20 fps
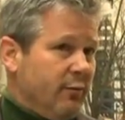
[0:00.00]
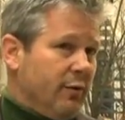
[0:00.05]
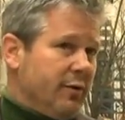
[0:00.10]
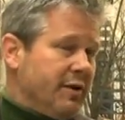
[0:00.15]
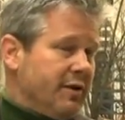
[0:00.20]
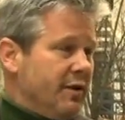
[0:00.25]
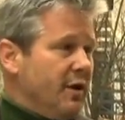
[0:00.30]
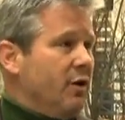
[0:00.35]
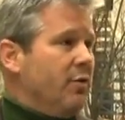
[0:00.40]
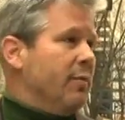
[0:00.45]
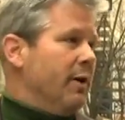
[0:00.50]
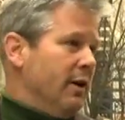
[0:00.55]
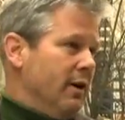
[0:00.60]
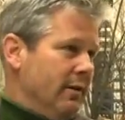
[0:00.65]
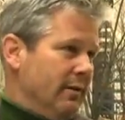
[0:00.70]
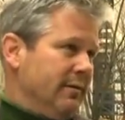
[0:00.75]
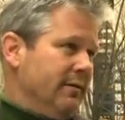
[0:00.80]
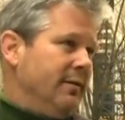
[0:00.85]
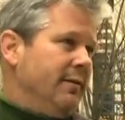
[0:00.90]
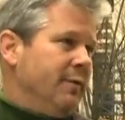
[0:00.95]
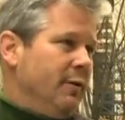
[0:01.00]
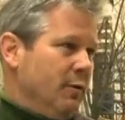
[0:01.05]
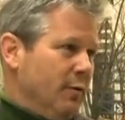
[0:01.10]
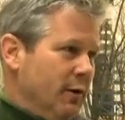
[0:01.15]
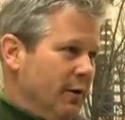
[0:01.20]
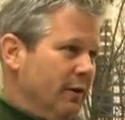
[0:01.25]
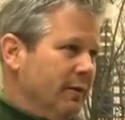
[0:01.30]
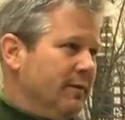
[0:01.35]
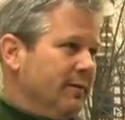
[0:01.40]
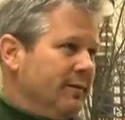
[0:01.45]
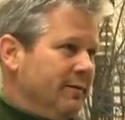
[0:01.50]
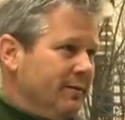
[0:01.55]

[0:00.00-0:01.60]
will snowball, if you will.